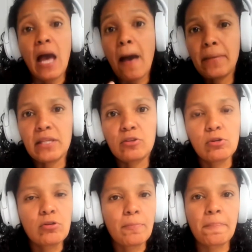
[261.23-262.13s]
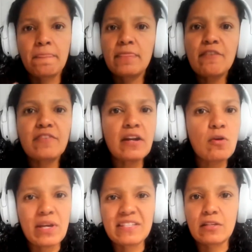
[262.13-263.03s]
a pendulum, different
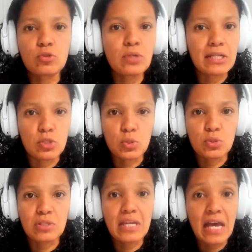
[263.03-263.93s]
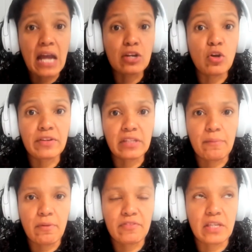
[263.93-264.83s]
ways that you can use another
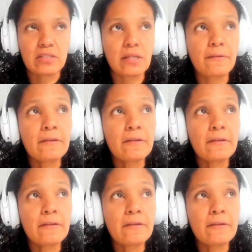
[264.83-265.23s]
type of testing.